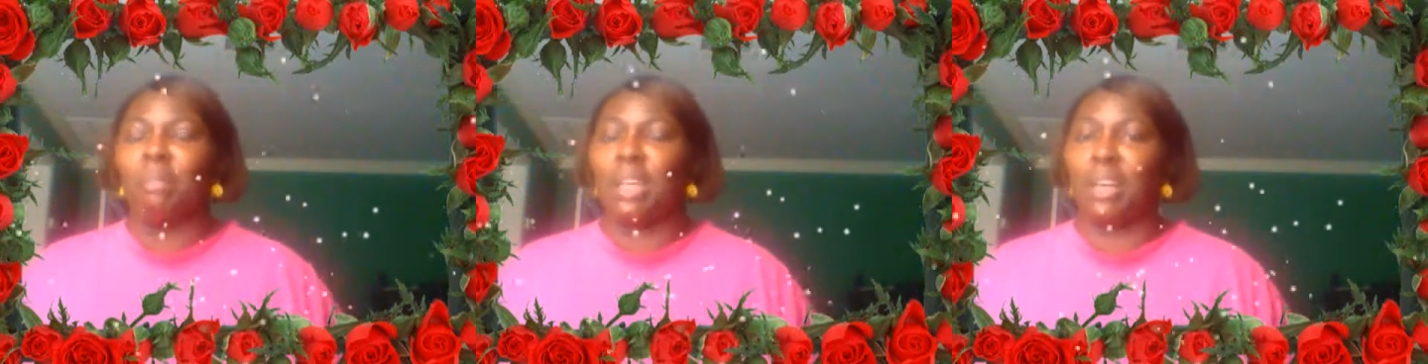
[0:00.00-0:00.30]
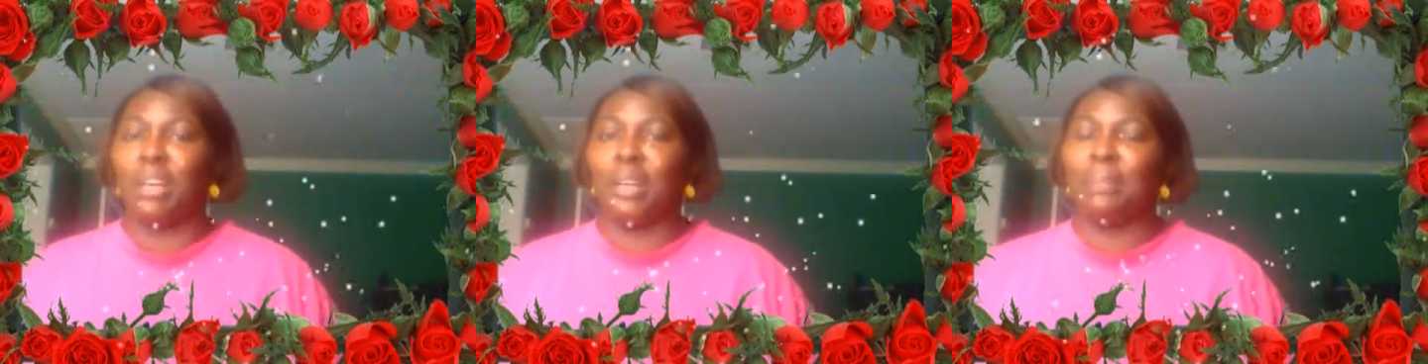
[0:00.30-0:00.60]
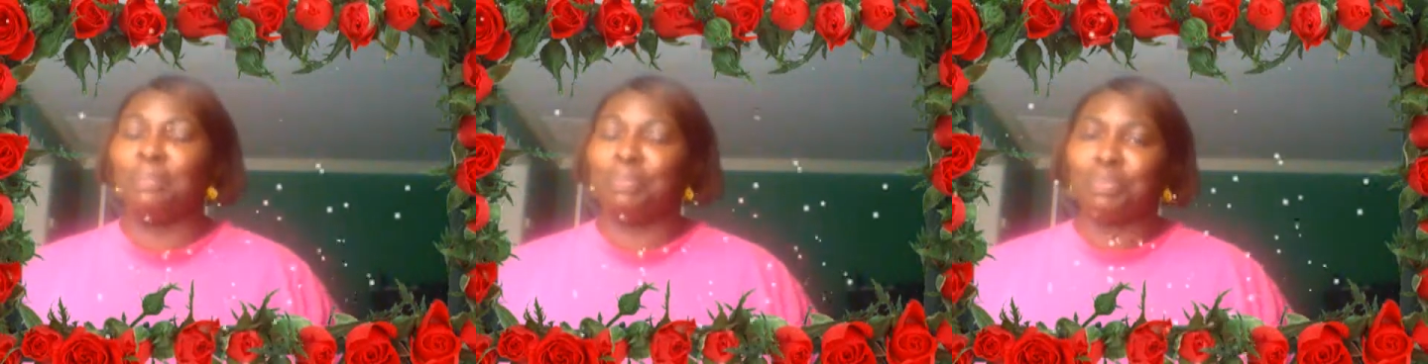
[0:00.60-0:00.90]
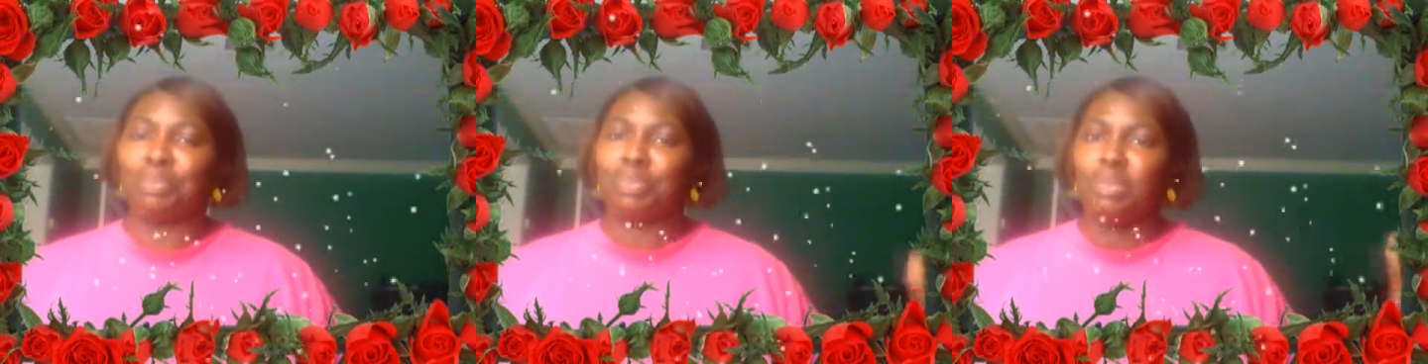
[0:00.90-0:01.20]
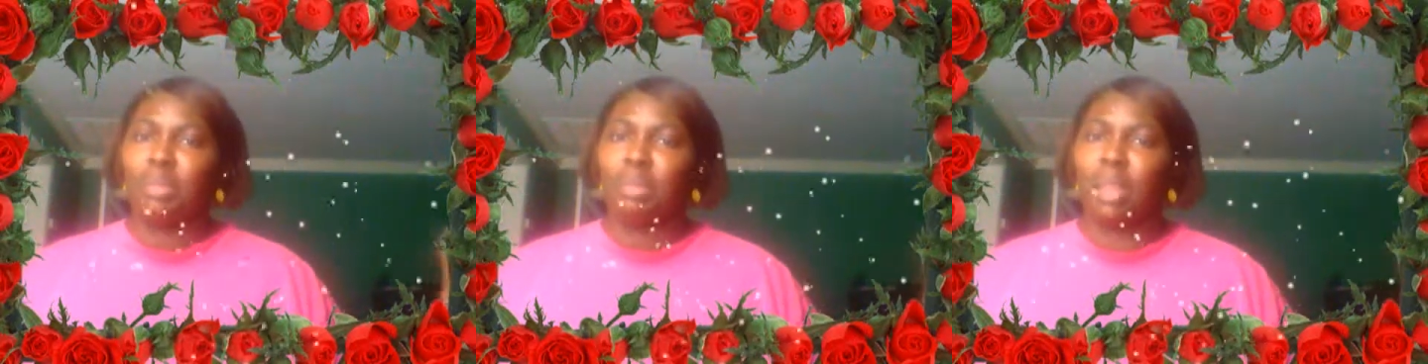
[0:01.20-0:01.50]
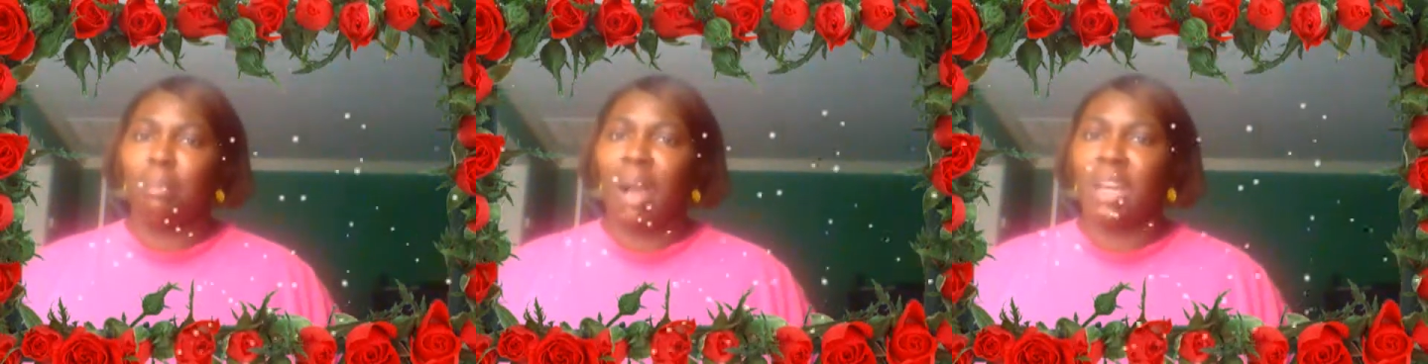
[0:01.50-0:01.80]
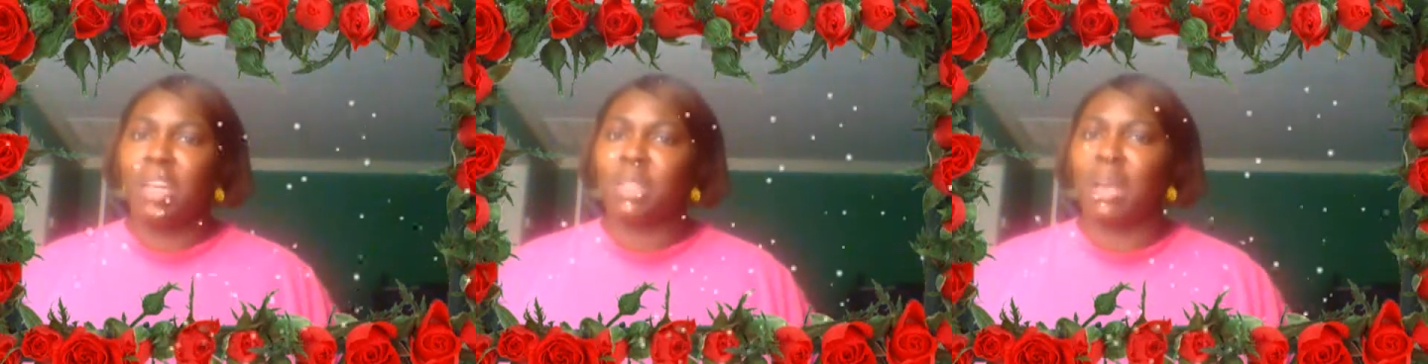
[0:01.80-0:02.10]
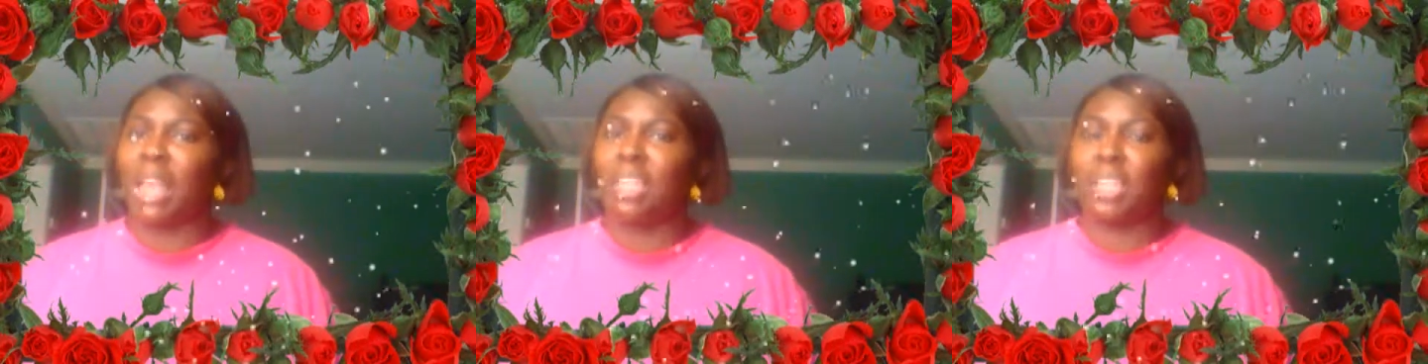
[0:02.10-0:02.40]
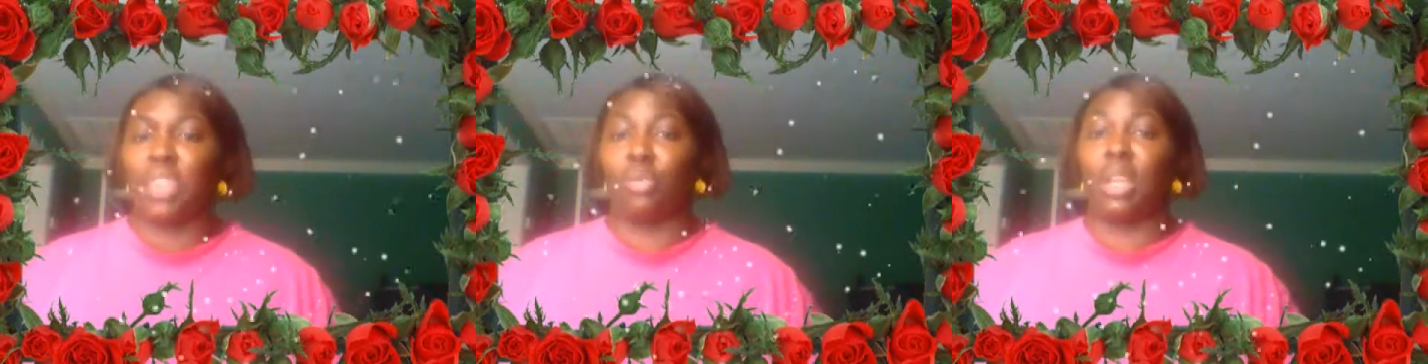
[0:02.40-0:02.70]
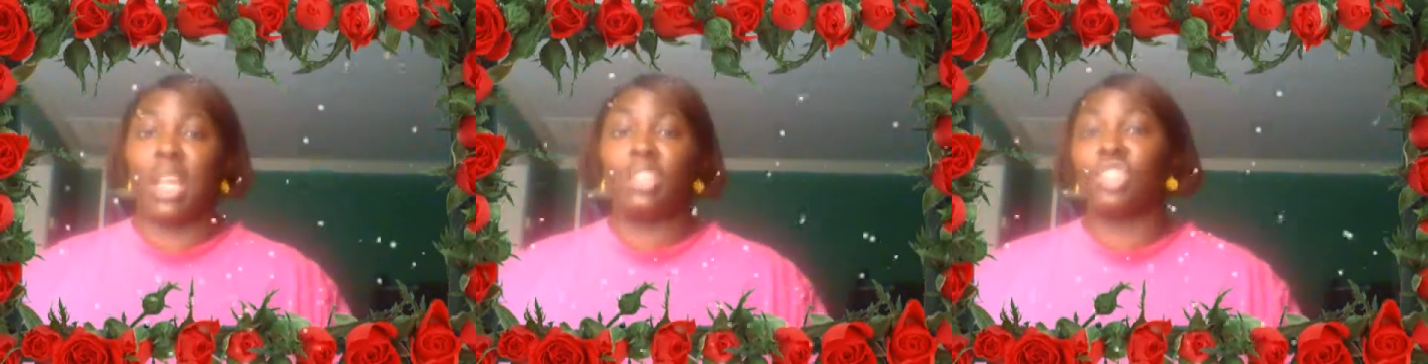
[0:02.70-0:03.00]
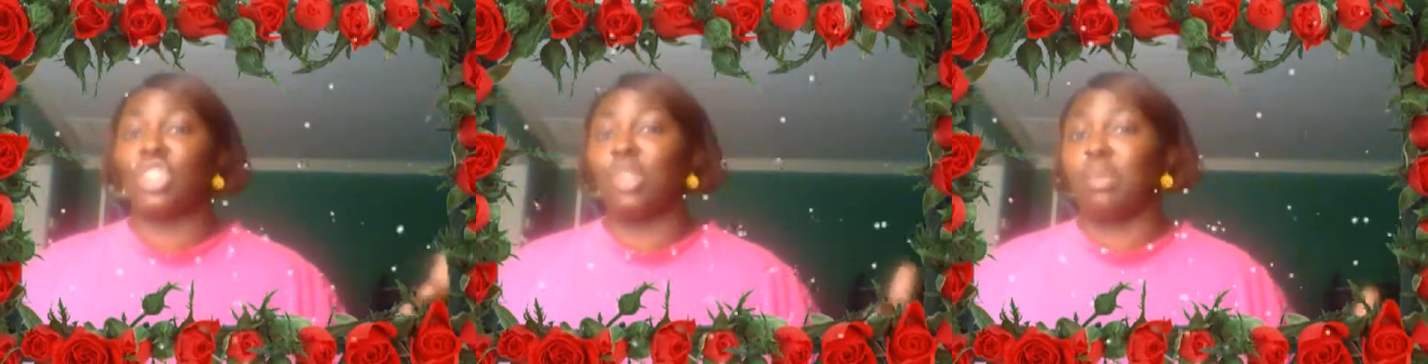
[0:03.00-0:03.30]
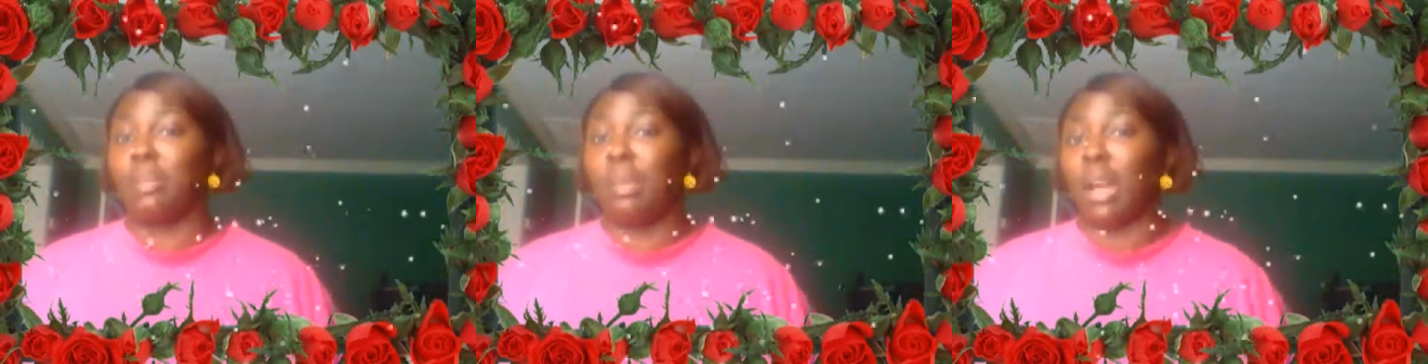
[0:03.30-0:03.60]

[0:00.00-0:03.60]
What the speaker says: But my husband, I look at the relationship that